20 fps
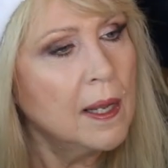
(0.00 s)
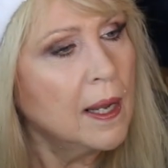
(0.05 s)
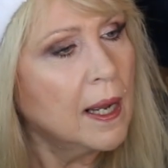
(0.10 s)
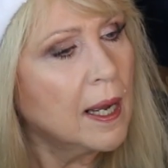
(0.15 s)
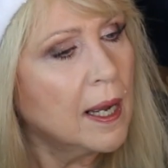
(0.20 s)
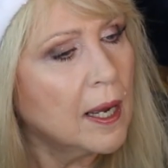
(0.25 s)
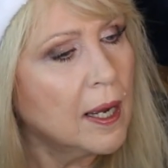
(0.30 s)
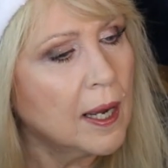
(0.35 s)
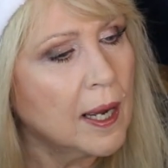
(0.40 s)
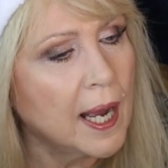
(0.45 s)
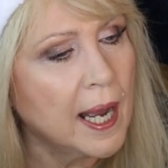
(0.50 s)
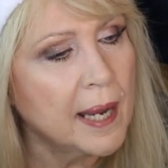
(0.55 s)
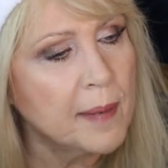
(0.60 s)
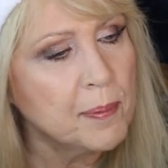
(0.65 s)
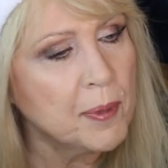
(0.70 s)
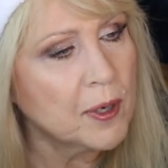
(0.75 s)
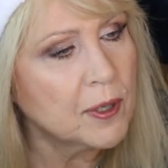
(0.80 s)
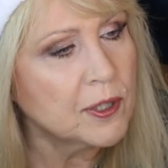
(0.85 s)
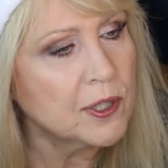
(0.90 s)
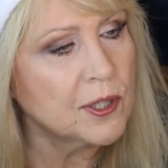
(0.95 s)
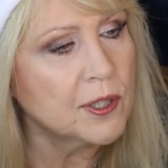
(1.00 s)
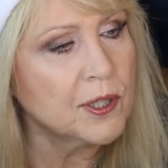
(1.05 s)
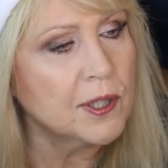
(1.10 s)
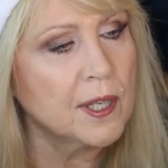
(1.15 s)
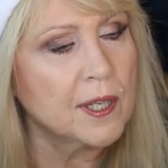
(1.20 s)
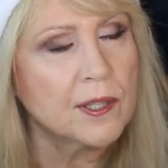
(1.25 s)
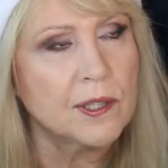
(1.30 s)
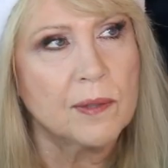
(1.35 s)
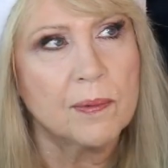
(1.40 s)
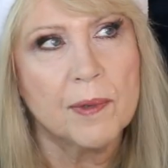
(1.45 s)
I purchased
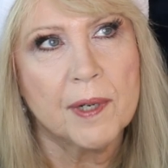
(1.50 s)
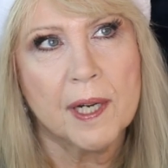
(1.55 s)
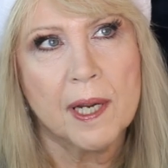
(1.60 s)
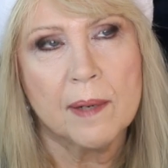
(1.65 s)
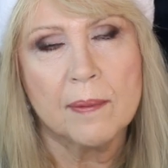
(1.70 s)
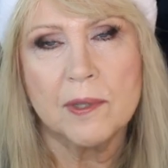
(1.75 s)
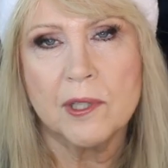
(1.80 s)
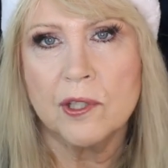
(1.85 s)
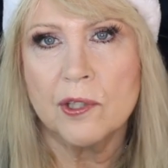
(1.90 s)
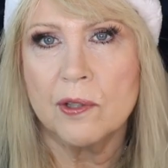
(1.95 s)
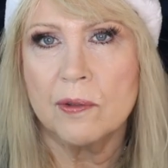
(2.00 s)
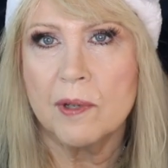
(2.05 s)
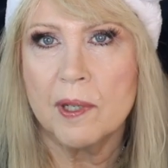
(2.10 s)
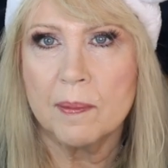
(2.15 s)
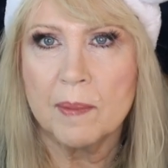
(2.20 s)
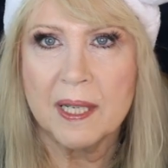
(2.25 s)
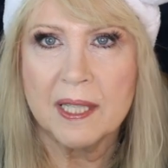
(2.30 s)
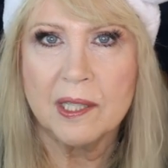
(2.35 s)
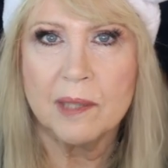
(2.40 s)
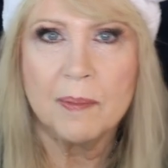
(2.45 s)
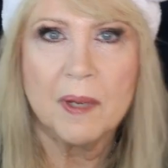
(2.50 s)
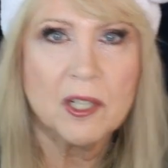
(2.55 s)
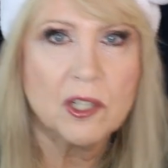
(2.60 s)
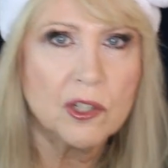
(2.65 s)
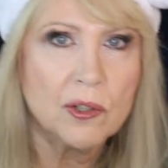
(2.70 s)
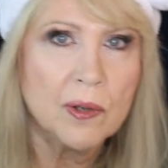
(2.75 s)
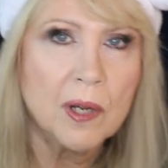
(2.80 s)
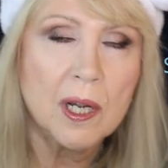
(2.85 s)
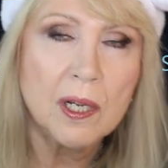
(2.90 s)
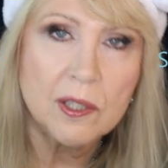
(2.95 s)
this when I was doing my
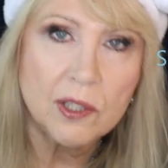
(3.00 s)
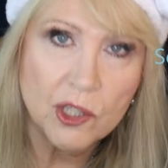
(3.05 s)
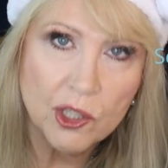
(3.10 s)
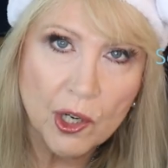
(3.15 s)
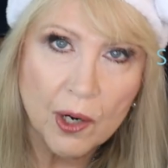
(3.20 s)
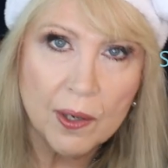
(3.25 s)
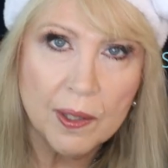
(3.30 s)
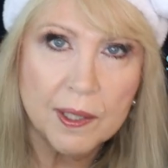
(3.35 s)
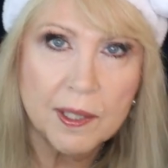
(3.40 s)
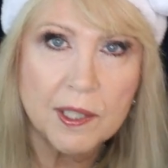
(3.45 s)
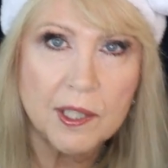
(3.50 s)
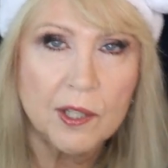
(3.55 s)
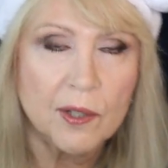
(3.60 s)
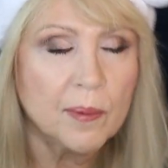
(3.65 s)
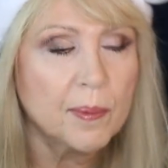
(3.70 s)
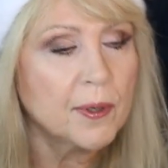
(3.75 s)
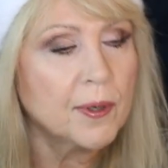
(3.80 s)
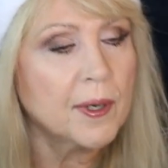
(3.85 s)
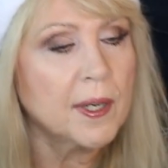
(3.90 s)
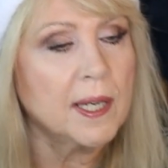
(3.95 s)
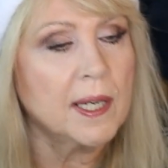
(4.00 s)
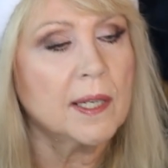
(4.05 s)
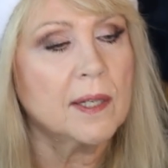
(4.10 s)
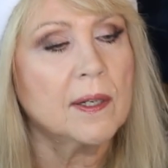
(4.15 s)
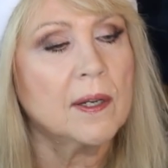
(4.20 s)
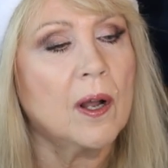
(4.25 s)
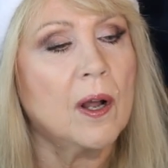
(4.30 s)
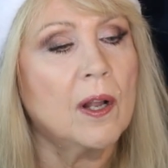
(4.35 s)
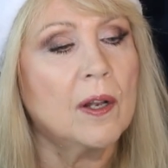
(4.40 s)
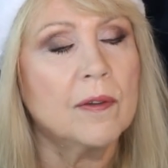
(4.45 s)
special on Charlotte Tilbury
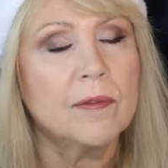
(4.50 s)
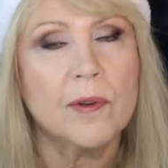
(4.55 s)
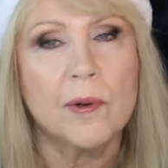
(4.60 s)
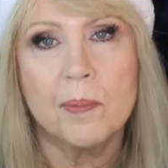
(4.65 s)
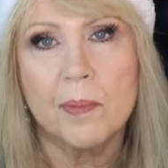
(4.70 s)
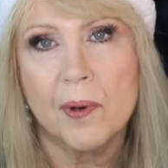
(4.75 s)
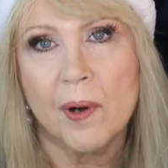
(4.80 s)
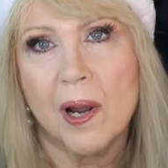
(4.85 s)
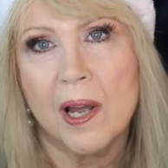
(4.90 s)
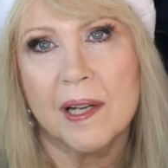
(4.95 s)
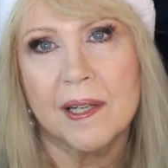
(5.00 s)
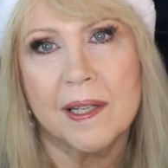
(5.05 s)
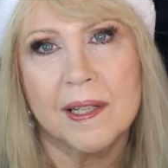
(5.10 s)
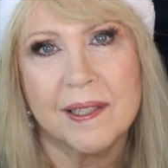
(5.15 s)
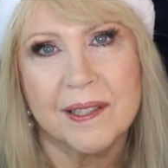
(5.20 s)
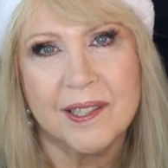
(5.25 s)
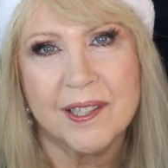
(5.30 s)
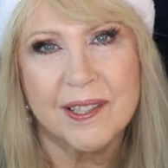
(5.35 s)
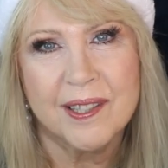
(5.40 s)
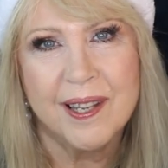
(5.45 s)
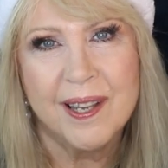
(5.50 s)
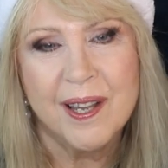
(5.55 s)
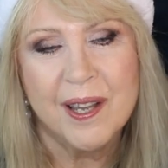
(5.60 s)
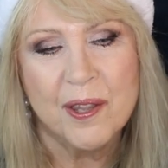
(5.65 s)
and all of her products.